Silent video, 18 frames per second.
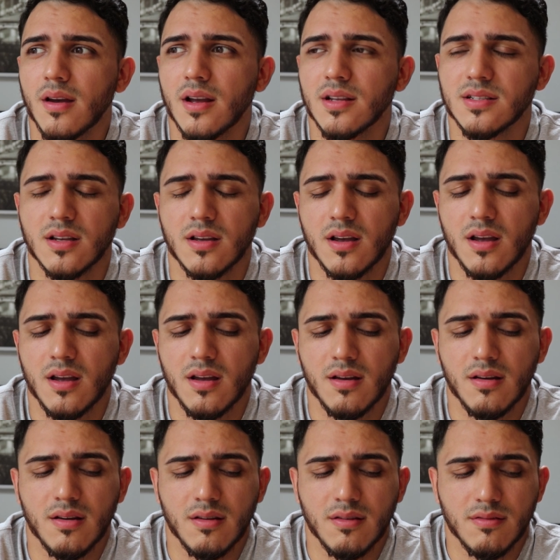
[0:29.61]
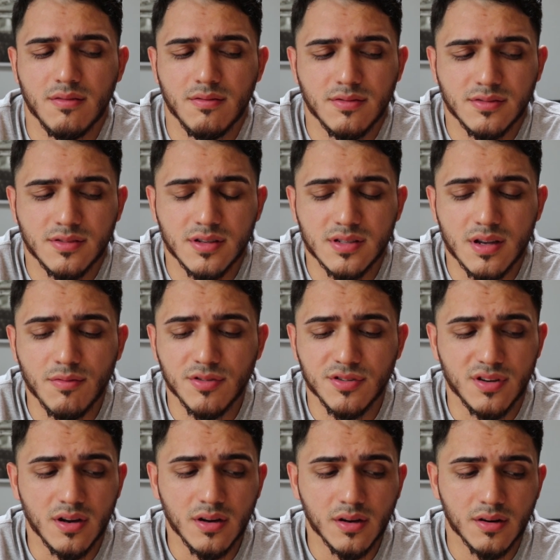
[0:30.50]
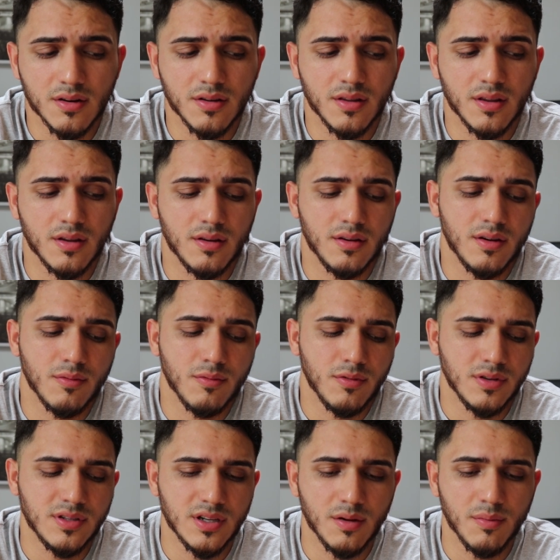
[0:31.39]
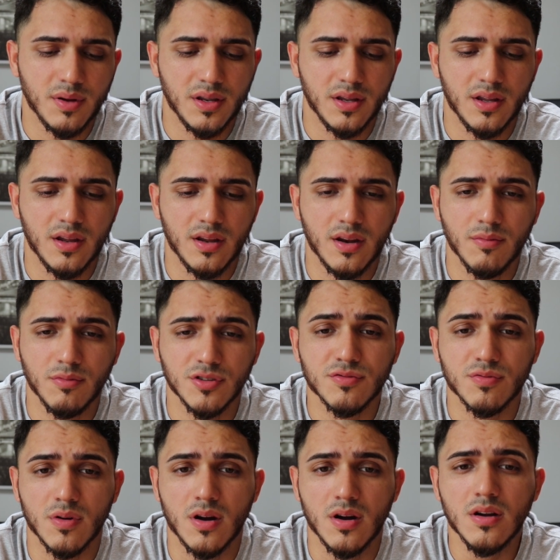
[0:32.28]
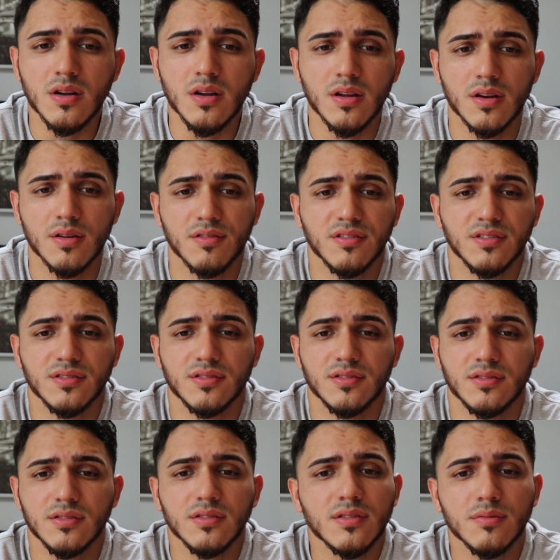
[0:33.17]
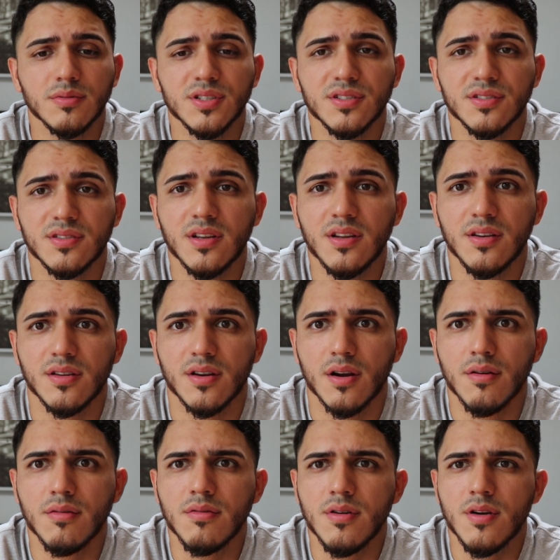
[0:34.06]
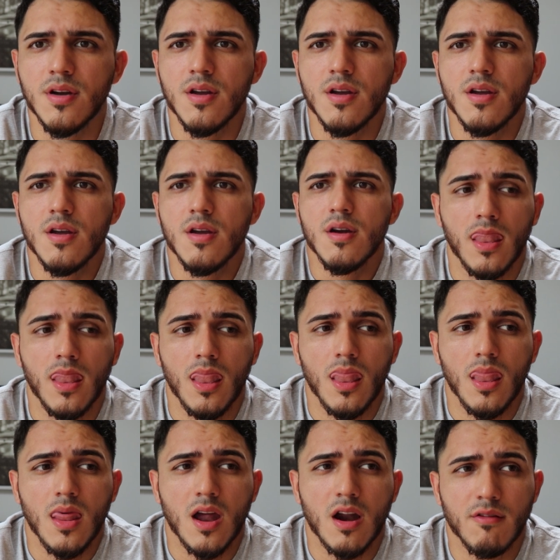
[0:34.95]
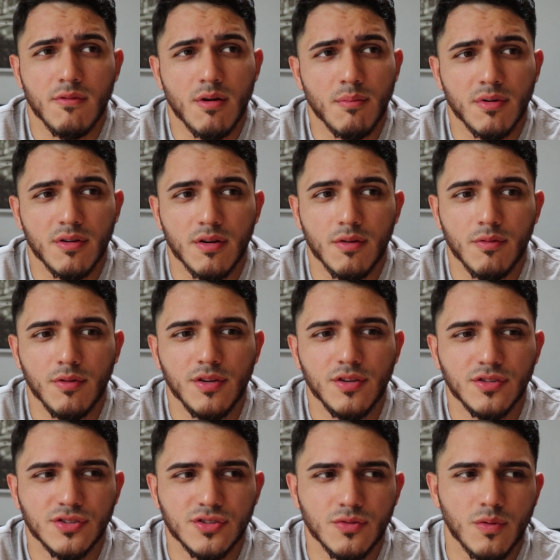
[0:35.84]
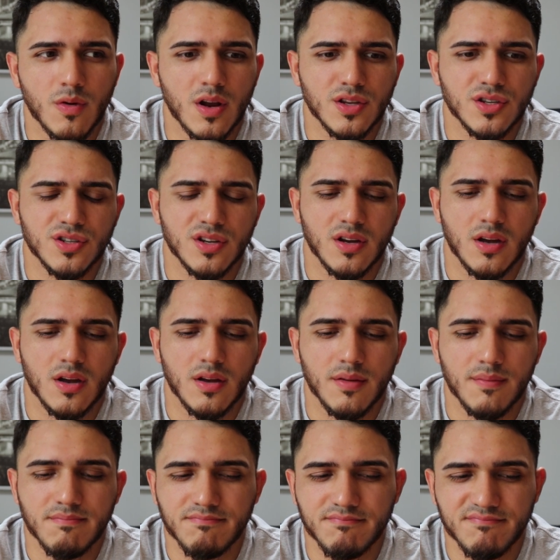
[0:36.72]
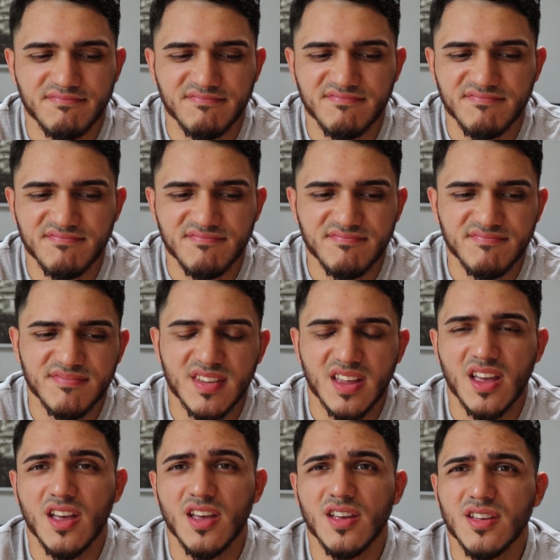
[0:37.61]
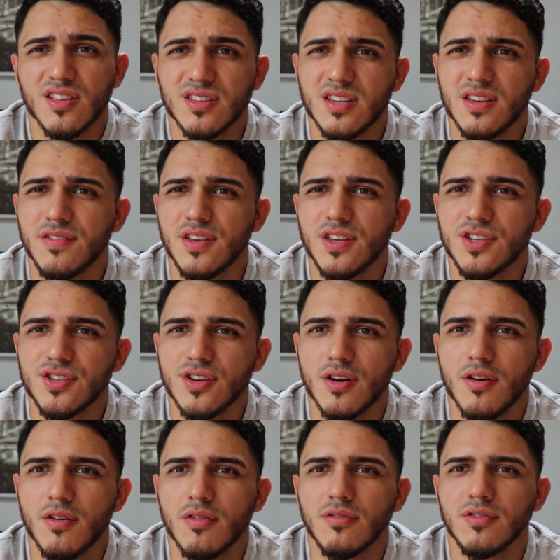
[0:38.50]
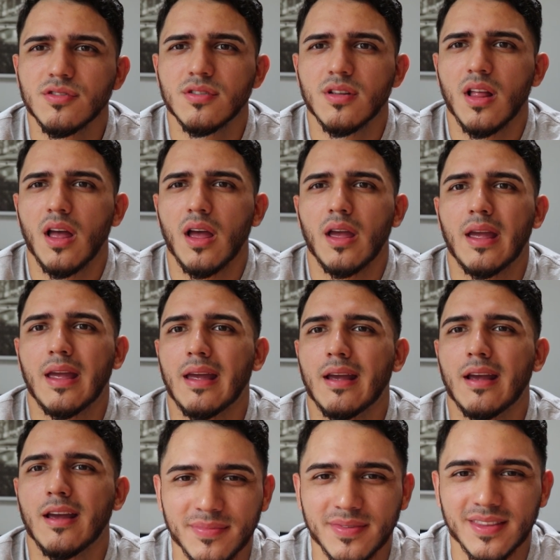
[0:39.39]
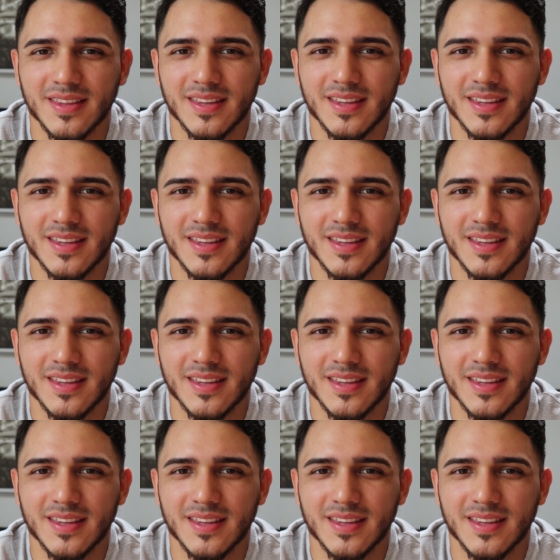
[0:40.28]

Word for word: as a since I was younger, they, they would tell me that it was wrong and it was it was a sin, you know. I remember we used to watch uh, TV shows like